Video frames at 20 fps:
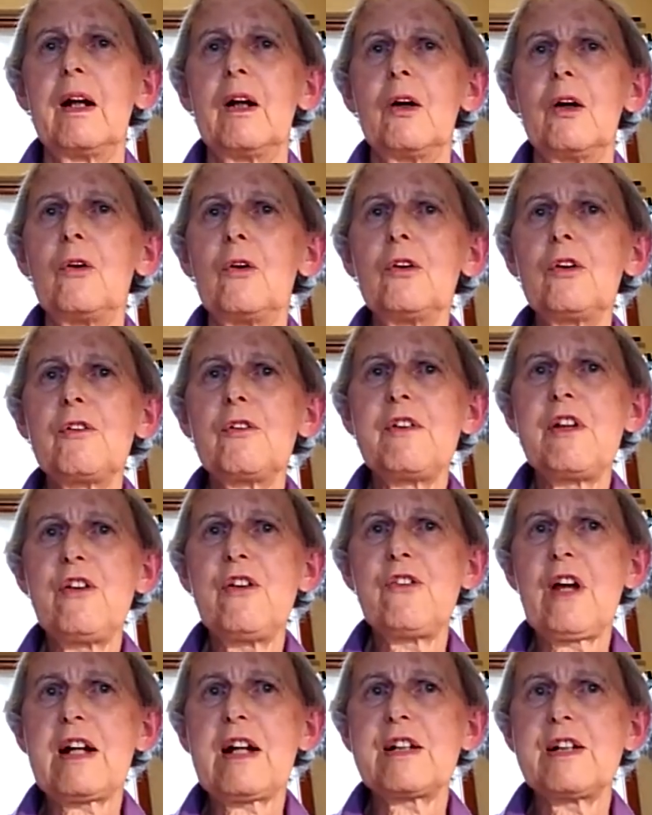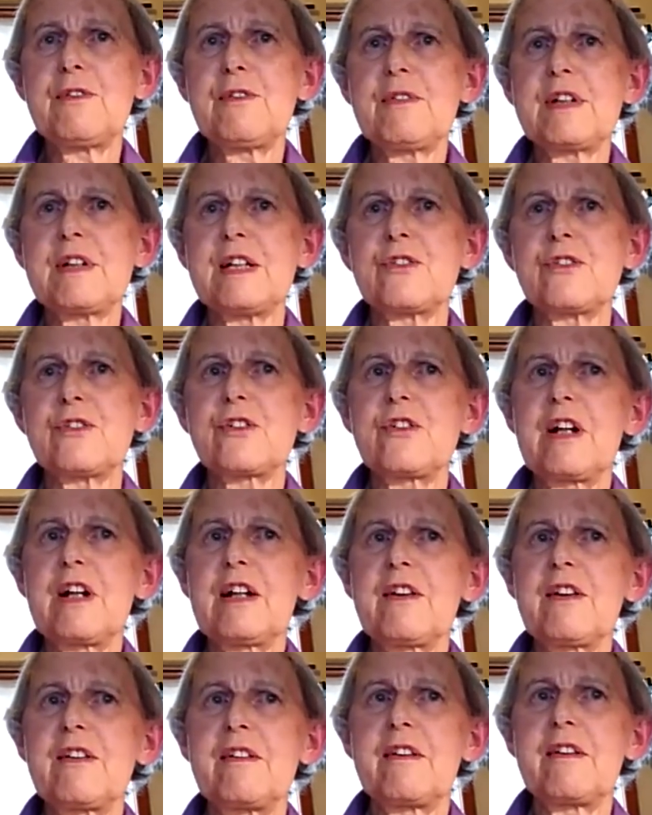All of these activities
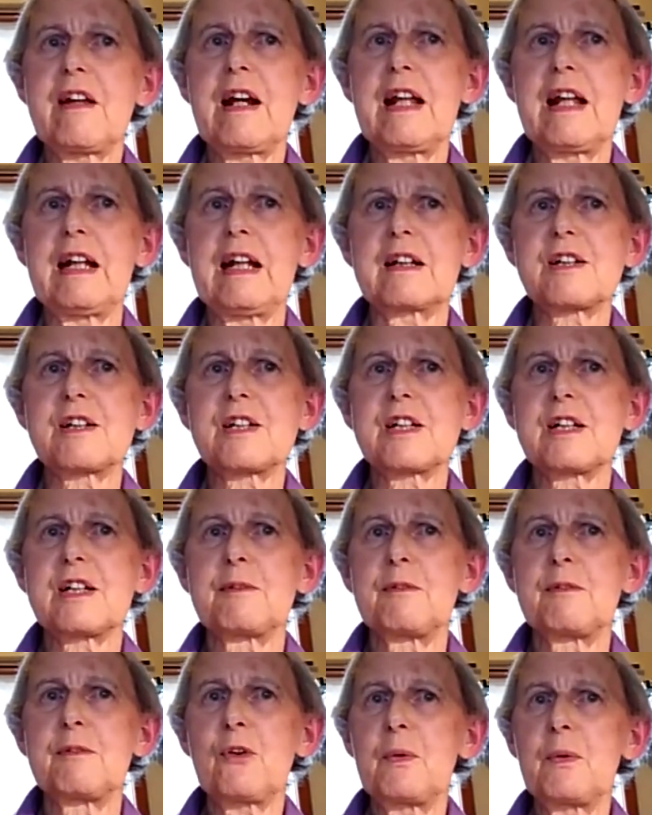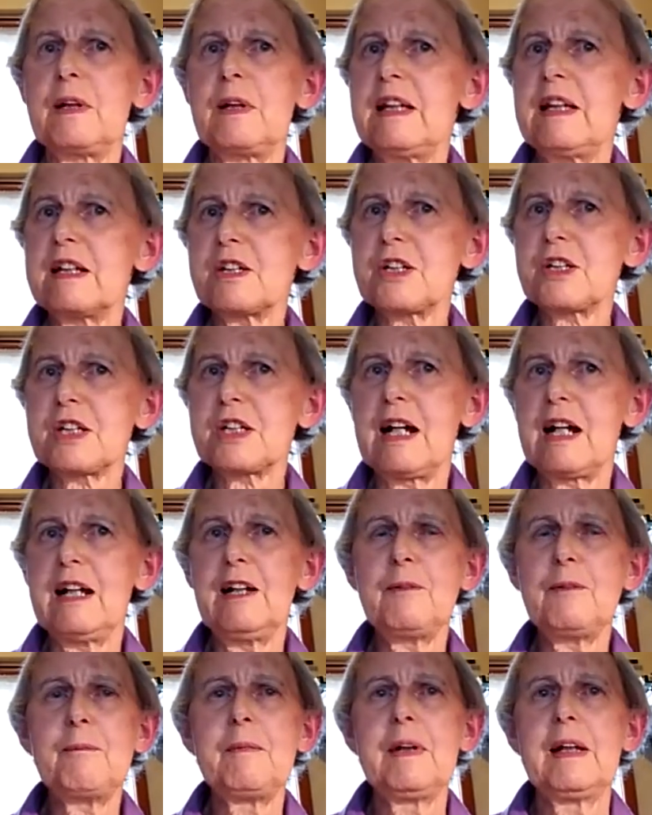strengthen the links between the
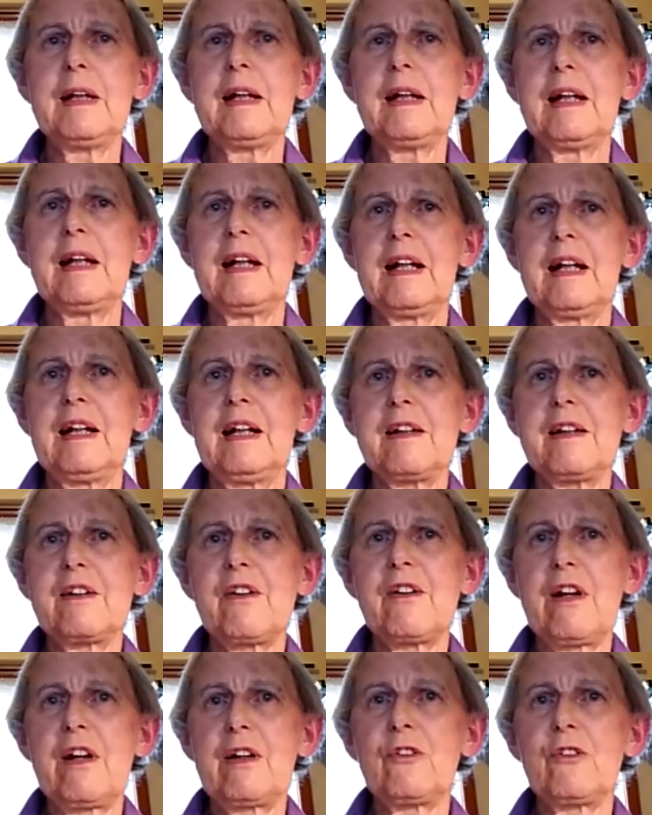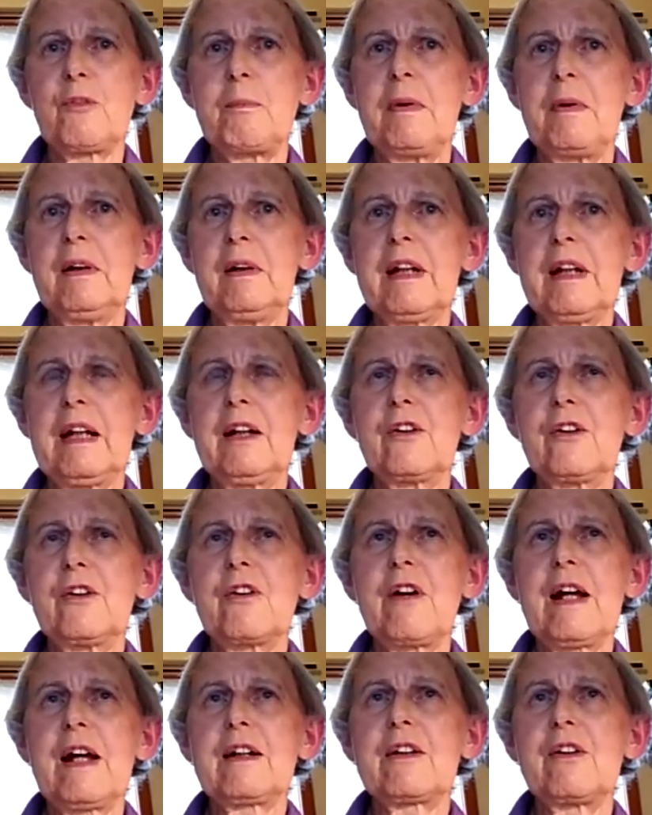asylum and the town's building
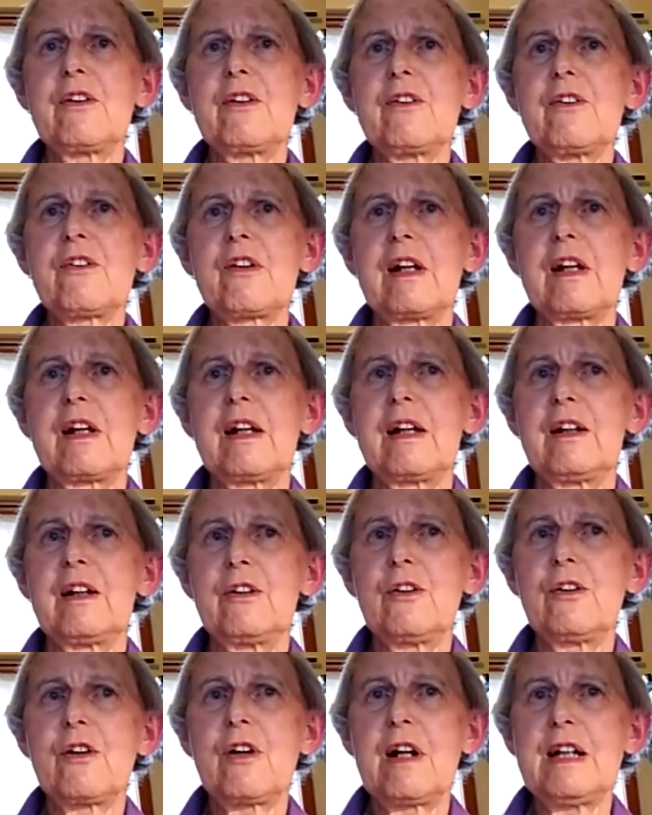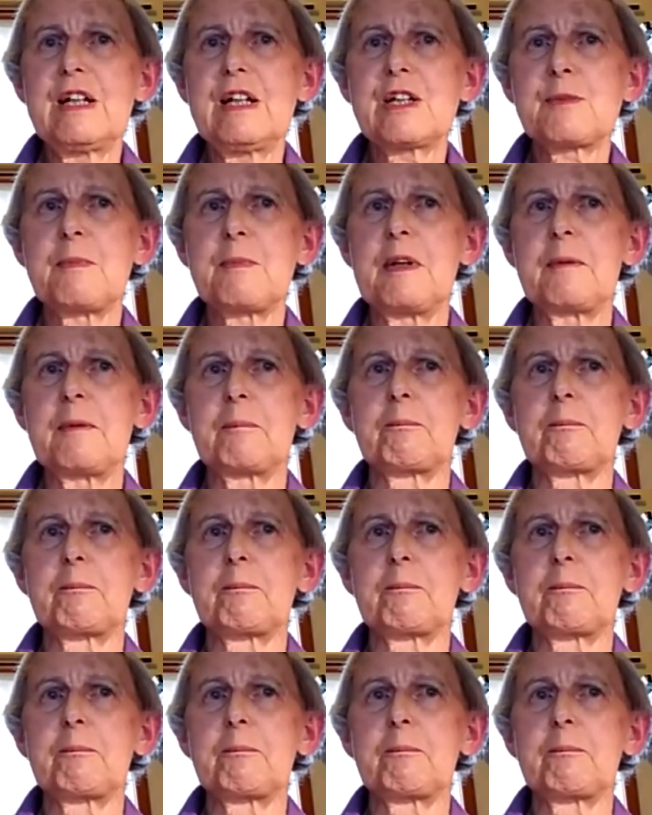contractors and tradesmen.